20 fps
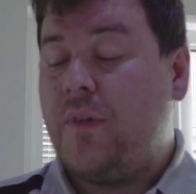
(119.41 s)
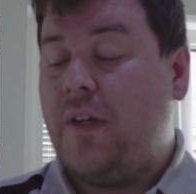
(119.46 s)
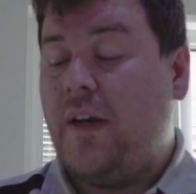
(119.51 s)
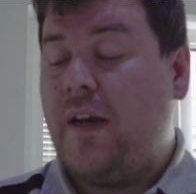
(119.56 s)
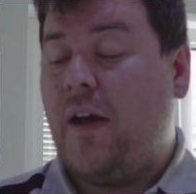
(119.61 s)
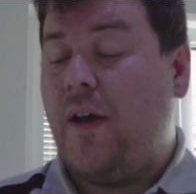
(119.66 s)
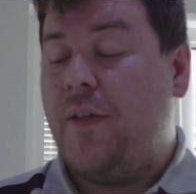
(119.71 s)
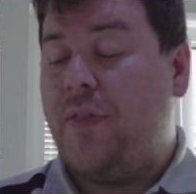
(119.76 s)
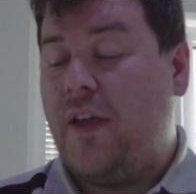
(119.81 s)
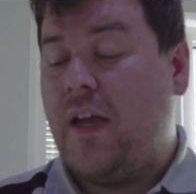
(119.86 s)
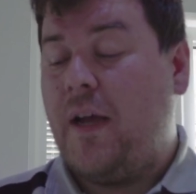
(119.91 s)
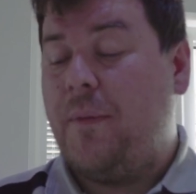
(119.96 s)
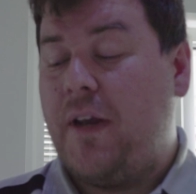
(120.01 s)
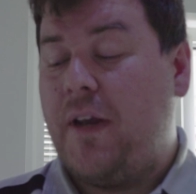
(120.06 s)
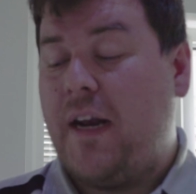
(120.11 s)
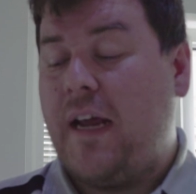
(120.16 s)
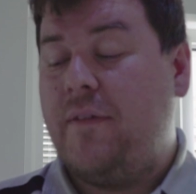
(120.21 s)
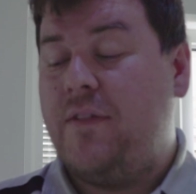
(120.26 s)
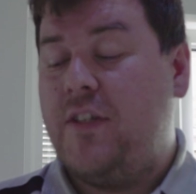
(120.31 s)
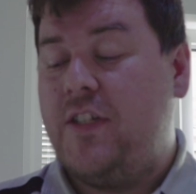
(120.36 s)
Now, I think
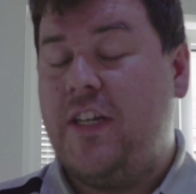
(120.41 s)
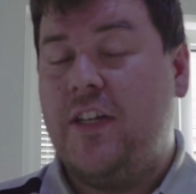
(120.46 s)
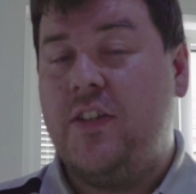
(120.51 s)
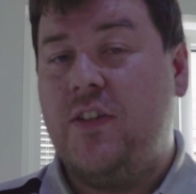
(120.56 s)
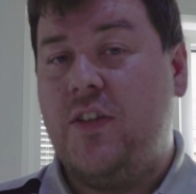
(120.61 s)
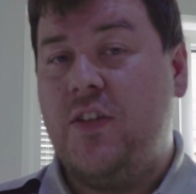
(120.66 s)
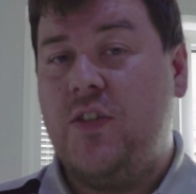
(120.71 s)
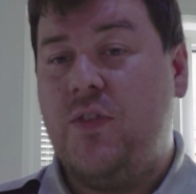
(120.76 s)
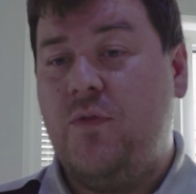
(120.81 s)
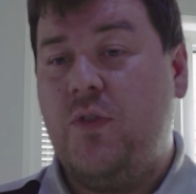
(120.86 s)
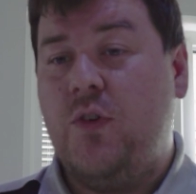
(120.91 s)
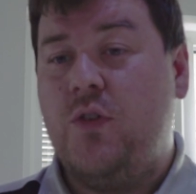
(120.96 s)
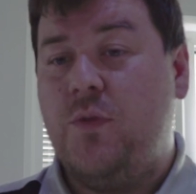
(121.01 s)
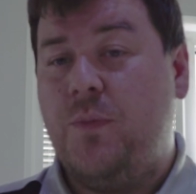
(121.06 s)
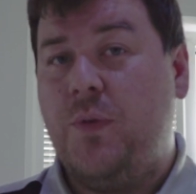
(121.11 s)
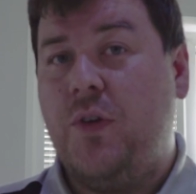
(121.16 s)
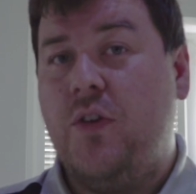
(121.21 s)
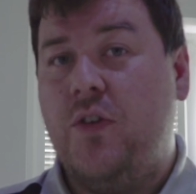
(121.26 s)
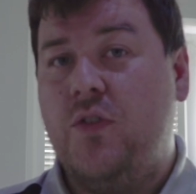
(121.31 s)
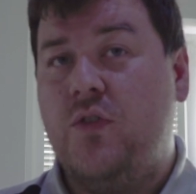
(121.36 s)
to have to tend to this in future
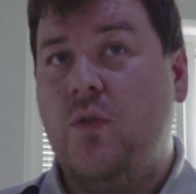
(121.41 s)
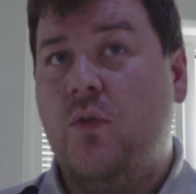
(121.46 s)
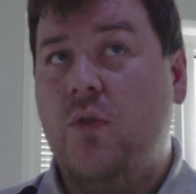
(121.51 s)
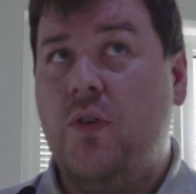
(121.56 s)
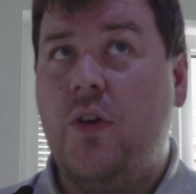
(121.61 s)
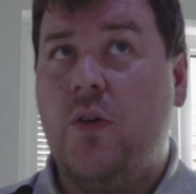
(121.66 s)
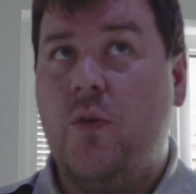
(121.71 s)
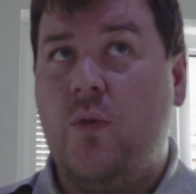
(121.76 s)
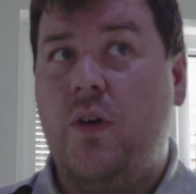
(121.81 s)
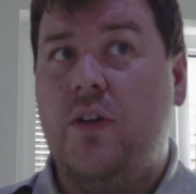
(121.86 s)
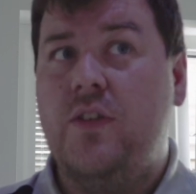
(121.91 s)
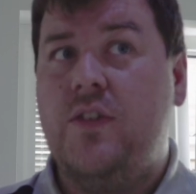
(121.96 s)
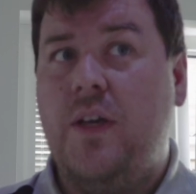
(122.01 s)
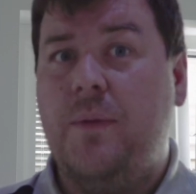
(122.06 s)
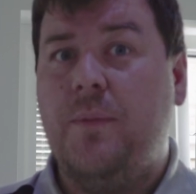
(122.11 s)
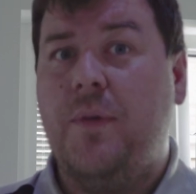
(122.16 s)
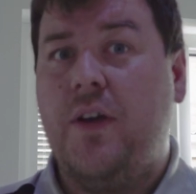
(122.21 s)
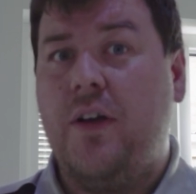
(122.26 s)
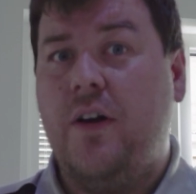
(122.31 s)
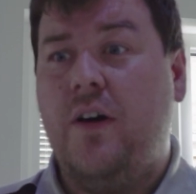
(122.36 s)
because audio quality
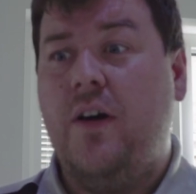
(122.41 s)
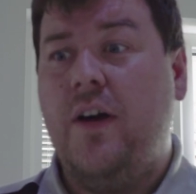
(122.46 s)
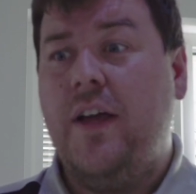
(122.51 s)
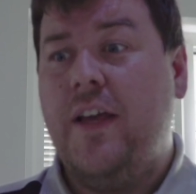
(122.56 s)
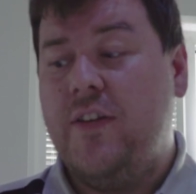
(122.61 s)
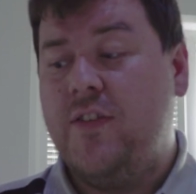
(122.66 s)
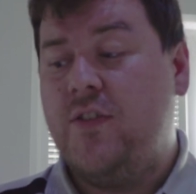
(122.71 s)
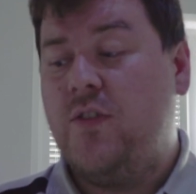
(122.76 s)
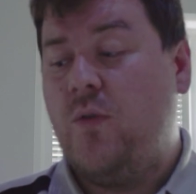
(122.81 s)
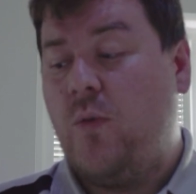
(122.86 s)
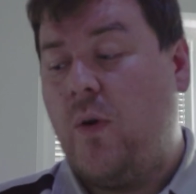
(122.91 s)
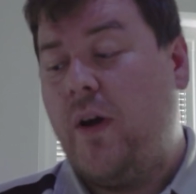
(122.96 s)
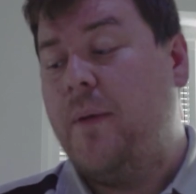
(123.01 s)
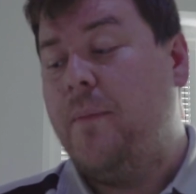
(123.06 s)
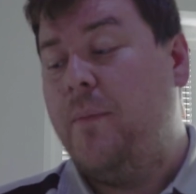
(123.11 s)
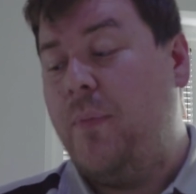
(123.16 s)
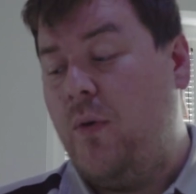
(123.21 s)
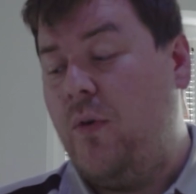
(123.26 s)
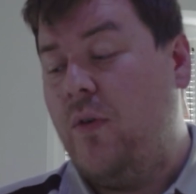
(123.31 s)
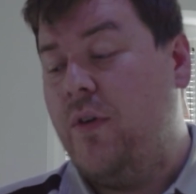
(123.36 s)
in my car is quite
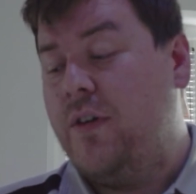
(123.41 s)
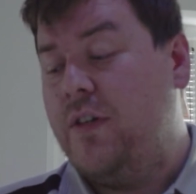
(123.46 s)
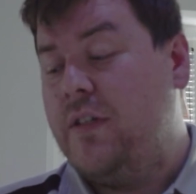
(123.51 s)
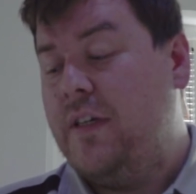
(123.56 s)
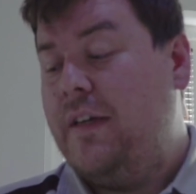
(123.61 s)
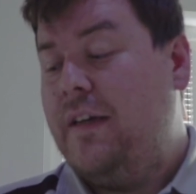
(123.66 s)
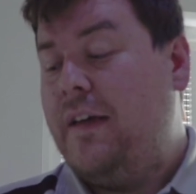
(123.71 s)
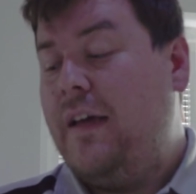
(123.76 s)
important.